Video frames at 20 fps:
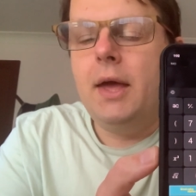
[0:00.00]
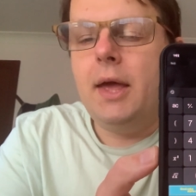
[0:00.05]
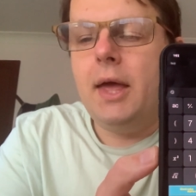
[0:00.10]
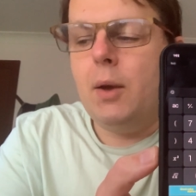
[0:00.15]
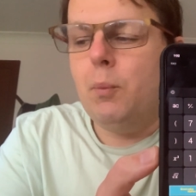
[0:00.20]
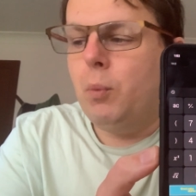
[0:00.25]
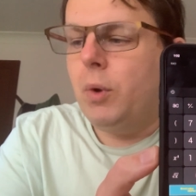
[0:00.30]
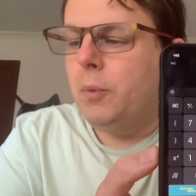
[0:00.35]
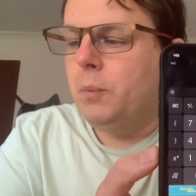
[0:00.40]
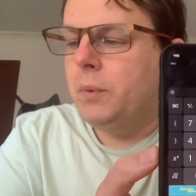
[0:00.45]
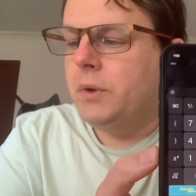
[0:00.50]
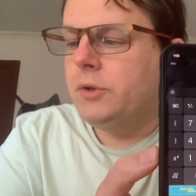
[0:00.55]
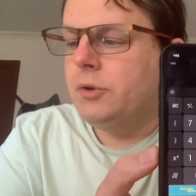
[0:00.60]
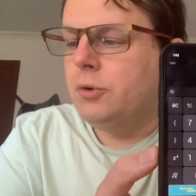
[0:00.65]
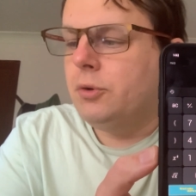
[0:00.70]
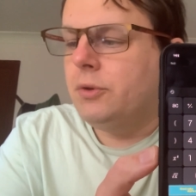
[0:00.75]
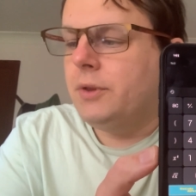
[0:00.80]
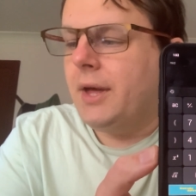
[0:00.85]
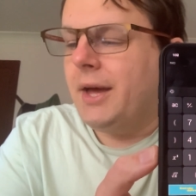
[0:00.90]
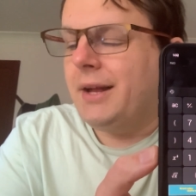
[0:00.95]
And when we
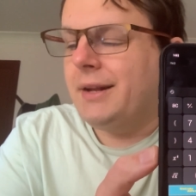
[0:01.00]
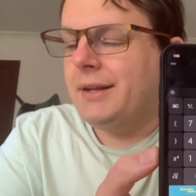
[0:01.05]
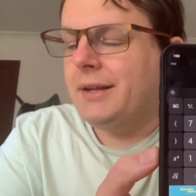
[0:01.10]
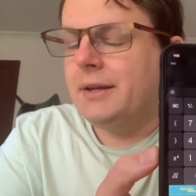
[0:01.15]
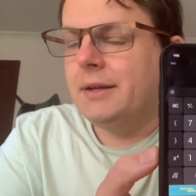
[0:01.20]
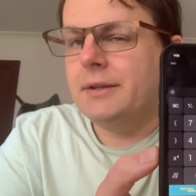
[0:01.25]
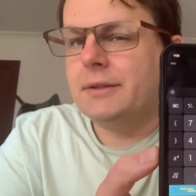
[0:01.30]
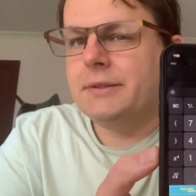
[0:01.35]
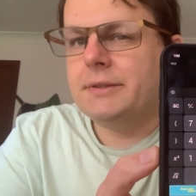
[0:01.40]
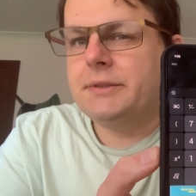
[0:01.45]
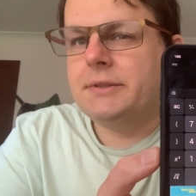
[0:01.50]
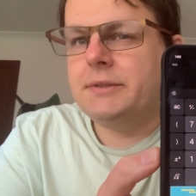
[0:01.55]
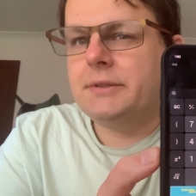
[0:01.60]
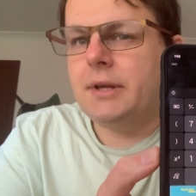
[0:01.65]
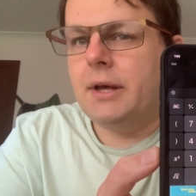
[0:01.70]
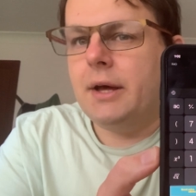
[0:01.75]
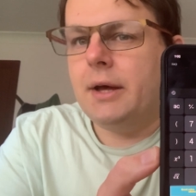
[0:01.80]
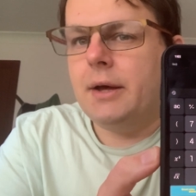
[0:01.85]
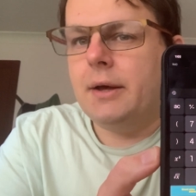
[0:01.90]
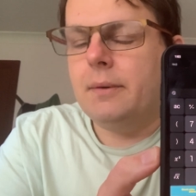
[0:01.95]
do that, it's,
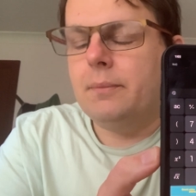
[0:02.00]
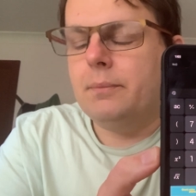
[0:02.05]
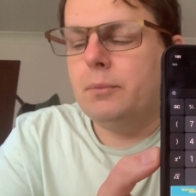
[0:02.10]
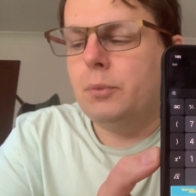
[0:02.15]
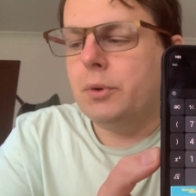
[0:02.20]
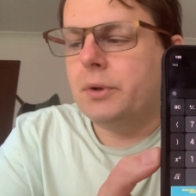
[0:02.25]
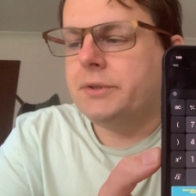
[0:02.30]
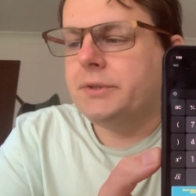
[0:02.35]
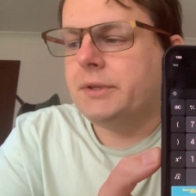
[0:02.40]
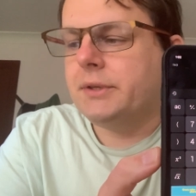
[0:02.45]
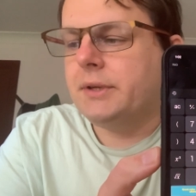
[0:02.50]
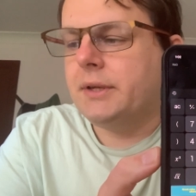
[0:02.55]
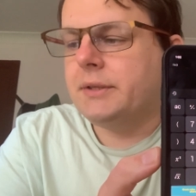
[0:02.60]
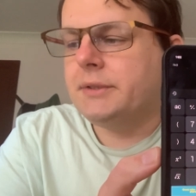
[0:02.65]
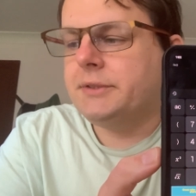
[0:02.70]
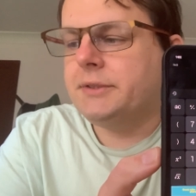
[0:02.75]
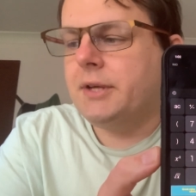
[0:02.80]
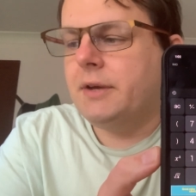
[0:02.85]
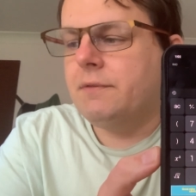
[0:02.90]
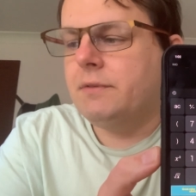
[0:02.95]
It's
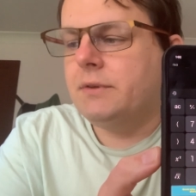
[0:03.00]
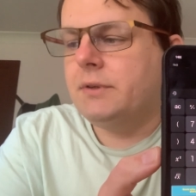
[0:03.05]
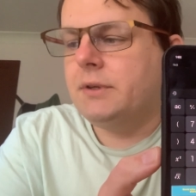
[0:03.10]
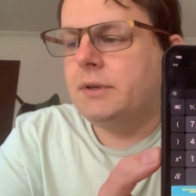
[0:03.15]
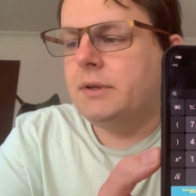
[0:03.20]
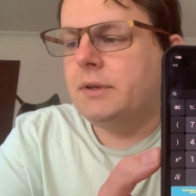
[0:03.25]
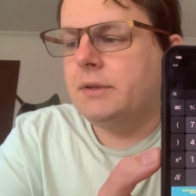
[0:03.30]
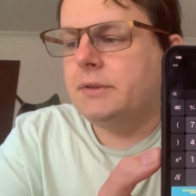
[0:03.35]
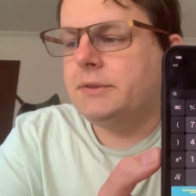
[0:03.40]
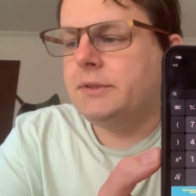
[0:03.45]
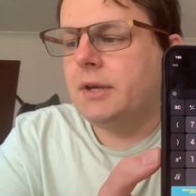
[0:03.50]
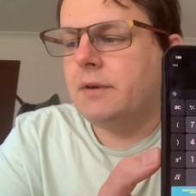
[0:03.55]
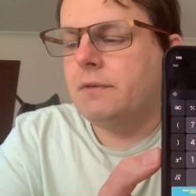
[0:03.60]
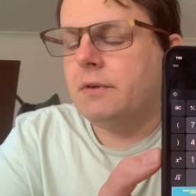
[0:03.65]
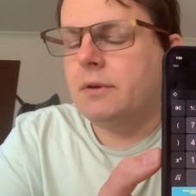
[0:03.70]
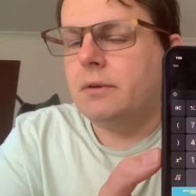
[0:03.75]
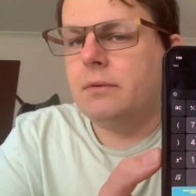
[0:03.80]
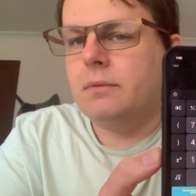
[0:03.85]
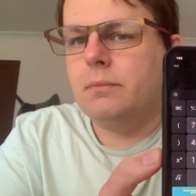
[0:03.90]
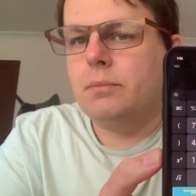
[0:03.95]

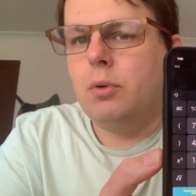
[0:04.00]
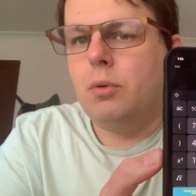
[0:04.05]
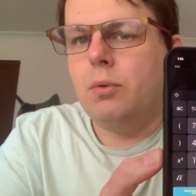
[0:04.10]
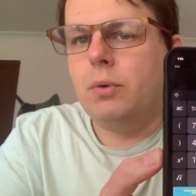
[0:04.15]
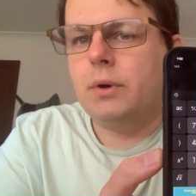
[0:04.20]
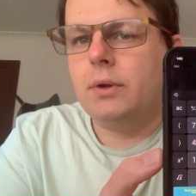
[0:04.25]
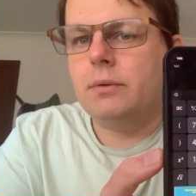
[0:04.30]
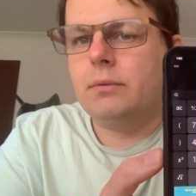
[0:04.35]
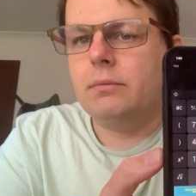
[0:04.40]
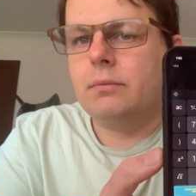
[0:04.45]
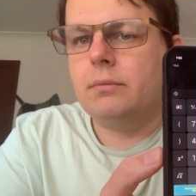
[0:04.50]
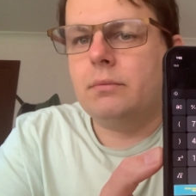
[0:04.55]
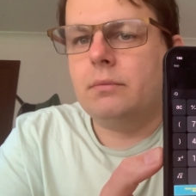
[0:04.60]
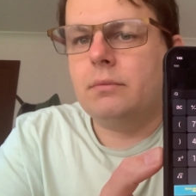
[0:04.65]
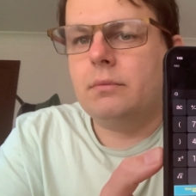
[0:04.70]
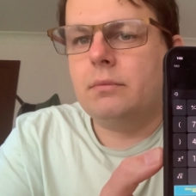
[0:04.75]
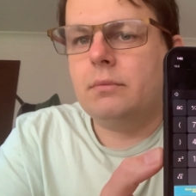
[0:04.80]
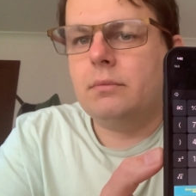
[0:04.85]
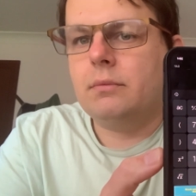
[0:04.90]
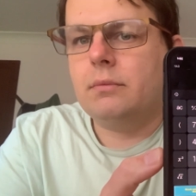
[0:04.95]

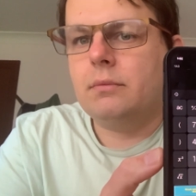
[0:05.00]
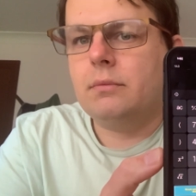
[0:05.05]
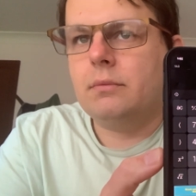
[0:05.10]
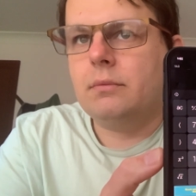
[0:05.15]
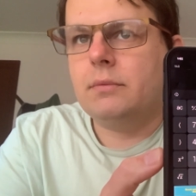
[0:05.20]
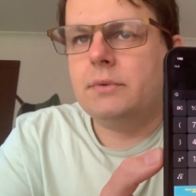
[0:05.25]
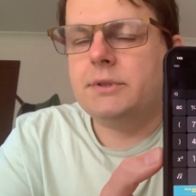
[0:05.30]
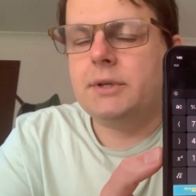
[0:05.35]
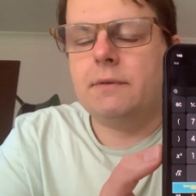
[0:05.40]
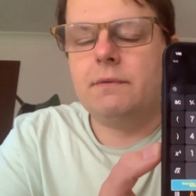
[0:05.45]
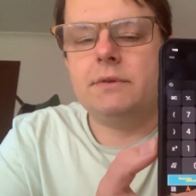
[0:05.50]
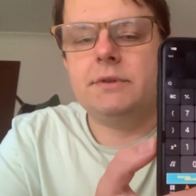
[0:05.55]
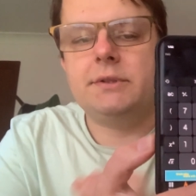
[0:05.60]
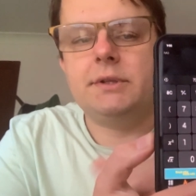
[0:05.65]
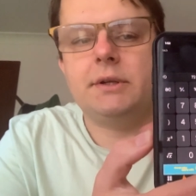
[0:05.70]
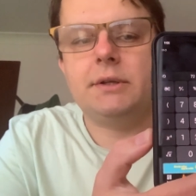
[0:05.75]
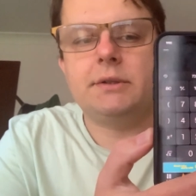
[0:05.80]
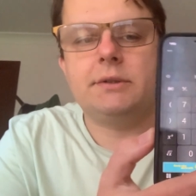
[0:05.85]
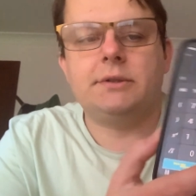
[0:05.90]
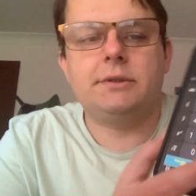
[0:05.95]

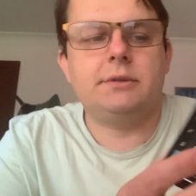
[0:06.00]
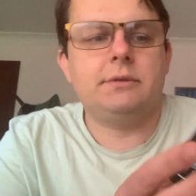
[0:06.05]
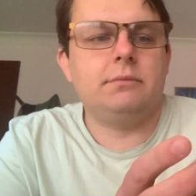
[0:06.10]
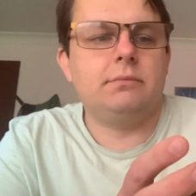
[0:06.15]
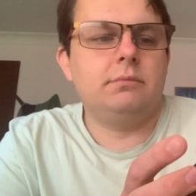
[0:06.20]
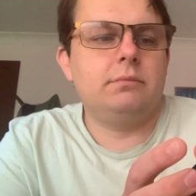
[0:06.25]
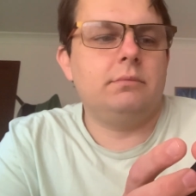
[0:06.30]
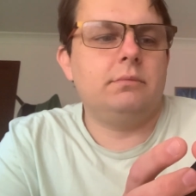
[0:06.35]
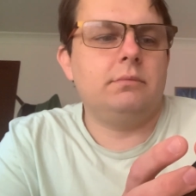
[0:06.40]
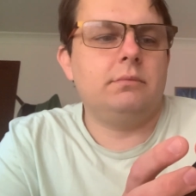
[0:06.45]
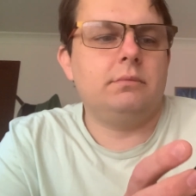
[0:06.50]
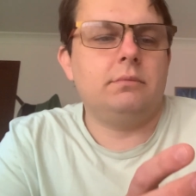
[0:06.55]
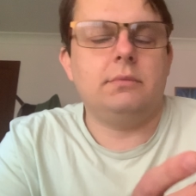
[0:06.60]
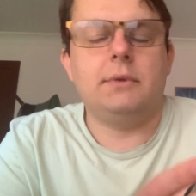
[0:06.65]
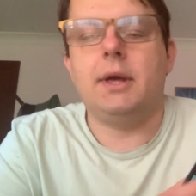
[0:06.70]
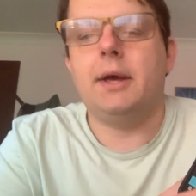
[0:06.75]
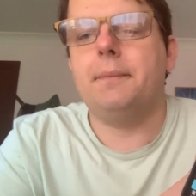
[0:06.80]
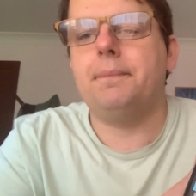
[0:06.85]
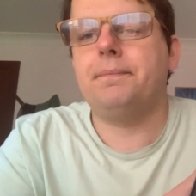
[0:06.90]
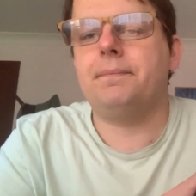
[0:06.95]
77.76.
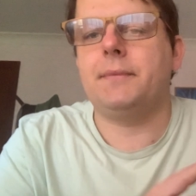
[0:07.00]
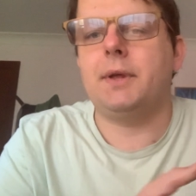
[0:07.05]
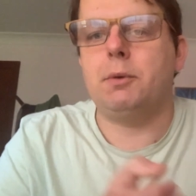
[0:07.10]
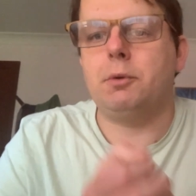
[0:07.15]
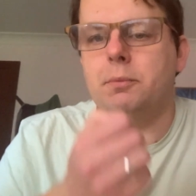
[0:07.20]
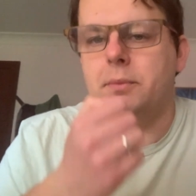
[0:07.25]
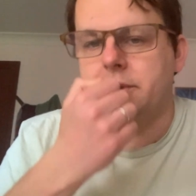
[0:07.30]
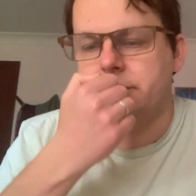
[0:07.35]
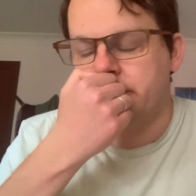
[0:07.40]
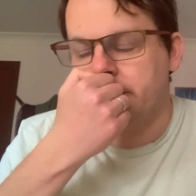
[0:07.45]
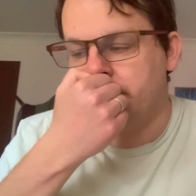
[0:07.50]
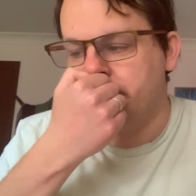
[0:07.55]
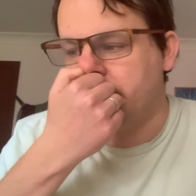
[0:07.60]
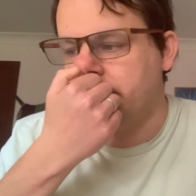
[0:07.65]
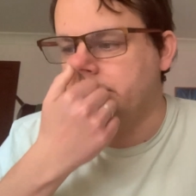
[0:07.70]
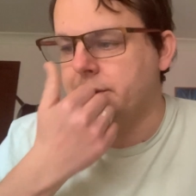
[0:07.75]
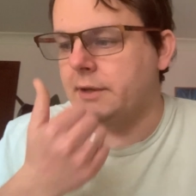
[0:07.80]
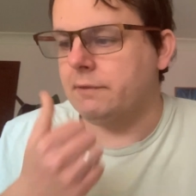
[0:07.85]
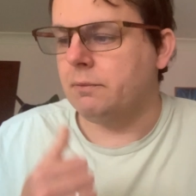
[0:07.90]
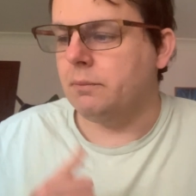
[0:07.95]
Yeah, it would be
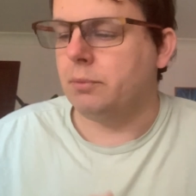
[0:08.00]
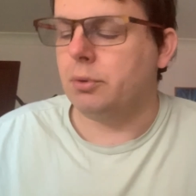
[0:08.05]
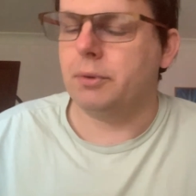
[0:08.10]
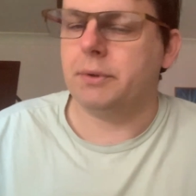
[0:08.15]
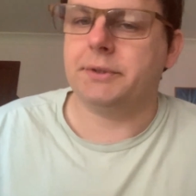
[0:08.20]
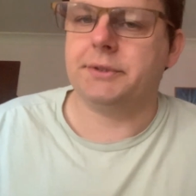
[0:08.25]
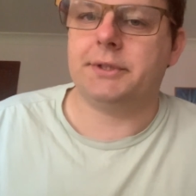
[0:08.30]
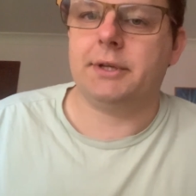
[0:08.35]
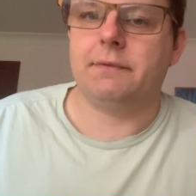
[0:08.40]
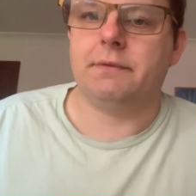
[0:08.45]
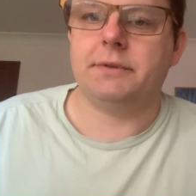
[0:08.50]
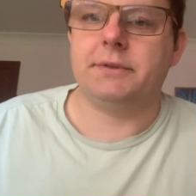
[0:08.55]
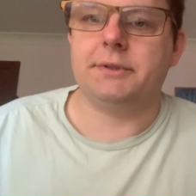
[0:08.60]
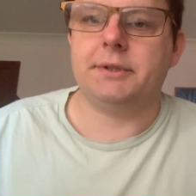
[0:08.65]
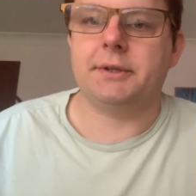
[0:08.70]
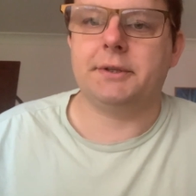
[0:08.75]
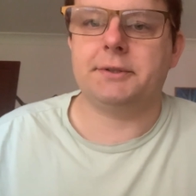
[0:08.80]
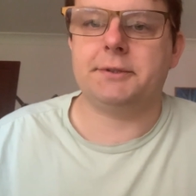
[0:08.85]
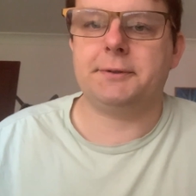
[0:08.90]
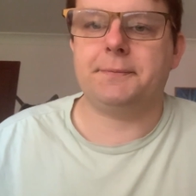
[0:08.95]

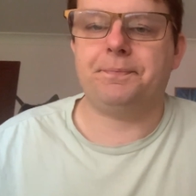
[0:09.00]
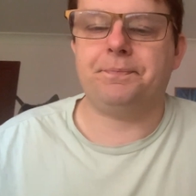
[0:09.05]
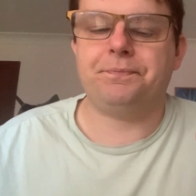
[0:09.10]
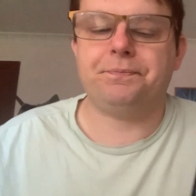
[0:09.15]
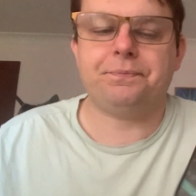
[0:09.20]
77.76.